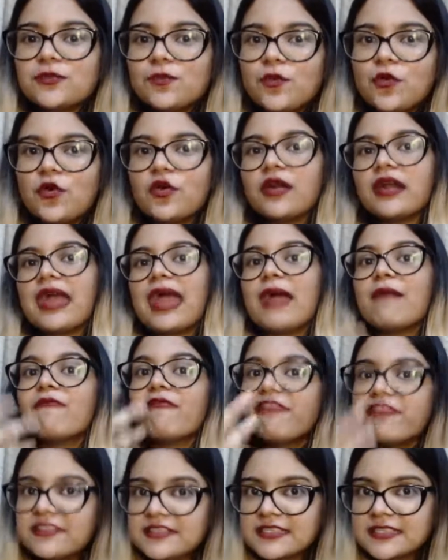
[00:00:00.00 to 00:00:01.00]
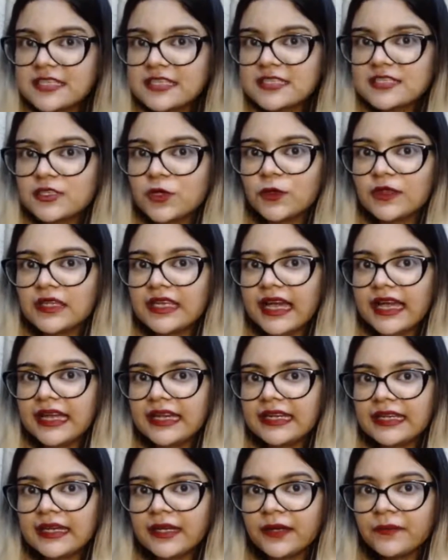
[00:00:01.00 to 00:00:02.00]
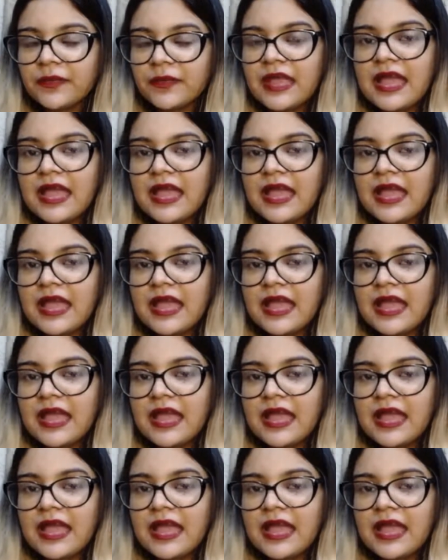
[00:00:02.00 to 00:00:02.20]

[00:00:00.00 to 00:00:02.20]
more emphasis on the idea,